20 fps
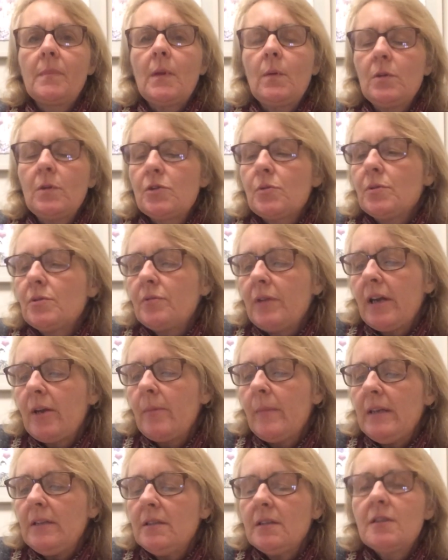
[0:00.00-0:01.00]
which was
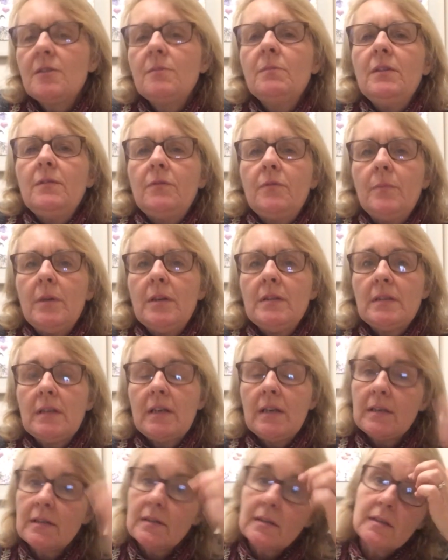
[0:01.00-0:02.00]
recommended to me for
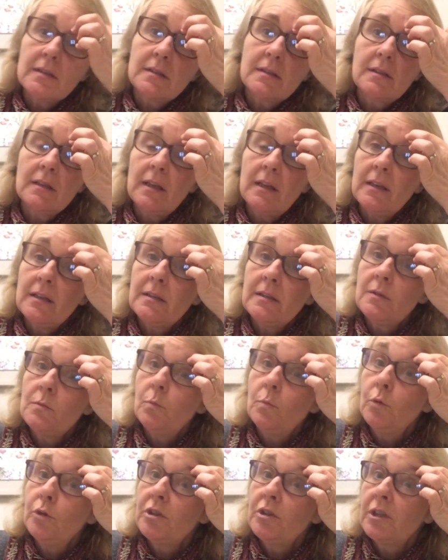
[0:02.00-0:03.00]
mosaics, is
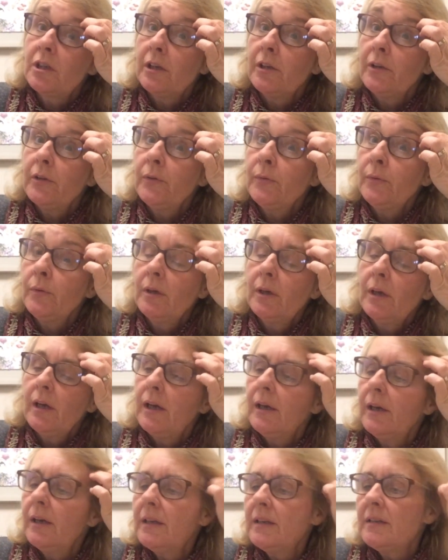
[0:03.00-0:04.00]
wood glue.
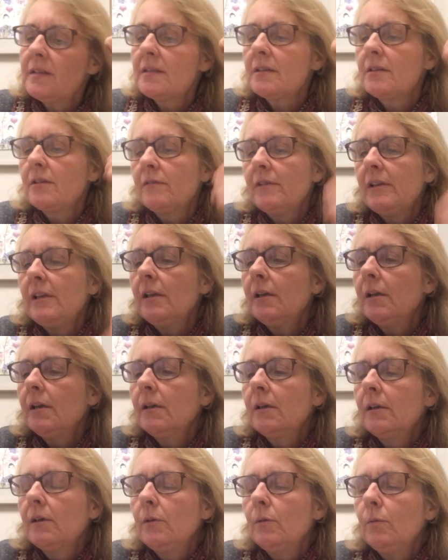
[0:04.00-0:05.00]
It's the
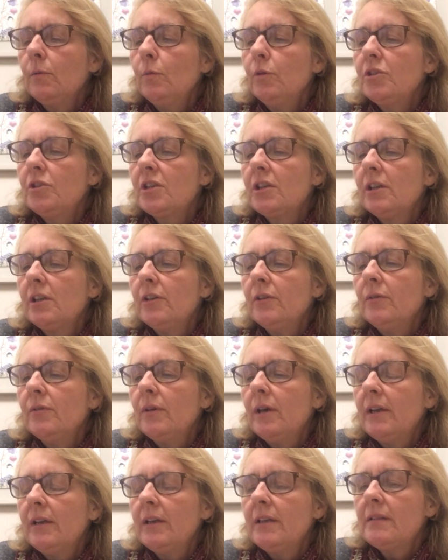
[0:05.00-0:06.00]
Gorilla wood glue,
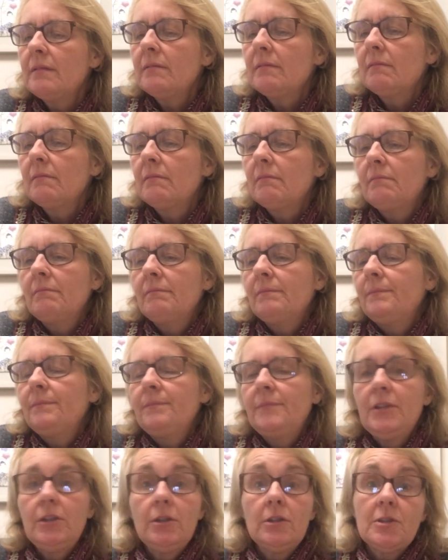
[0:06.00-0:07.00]
and it,
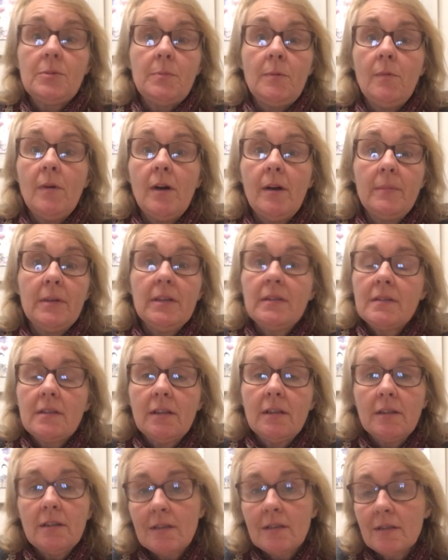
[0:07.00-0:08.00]
don't ask me why, but it
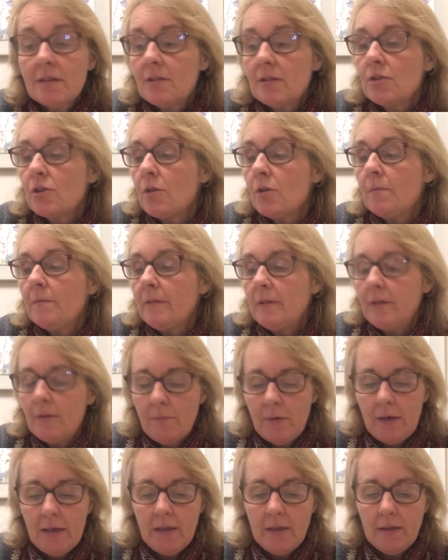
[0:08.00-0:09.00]
certainly does the job very
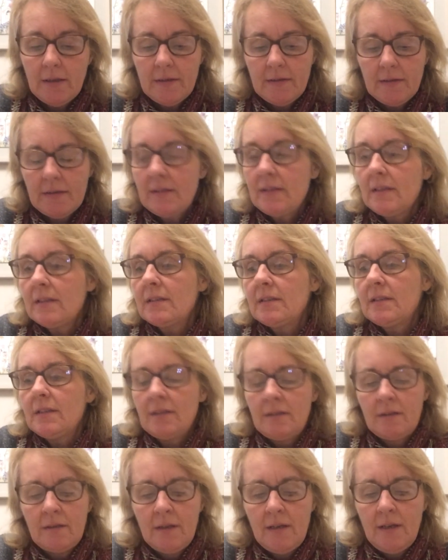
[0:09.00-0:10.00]
well and sticks
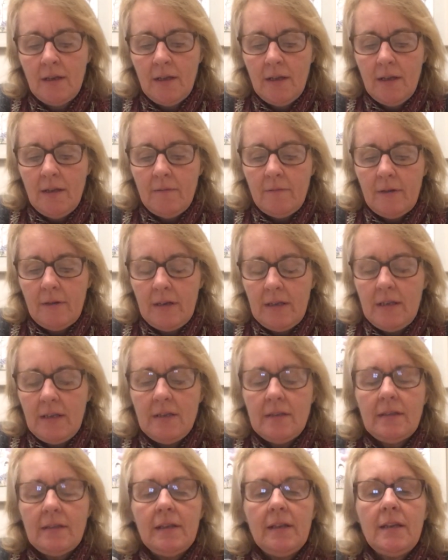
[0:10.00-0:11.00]
it very
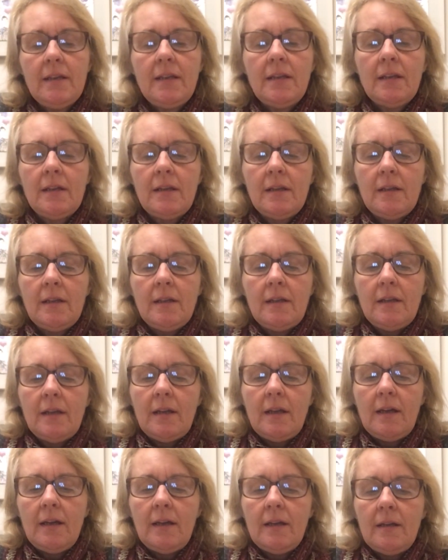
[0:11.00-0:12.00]
easily.
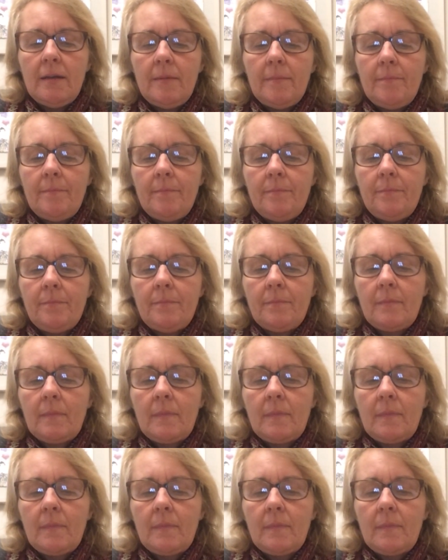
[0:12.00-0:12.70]
You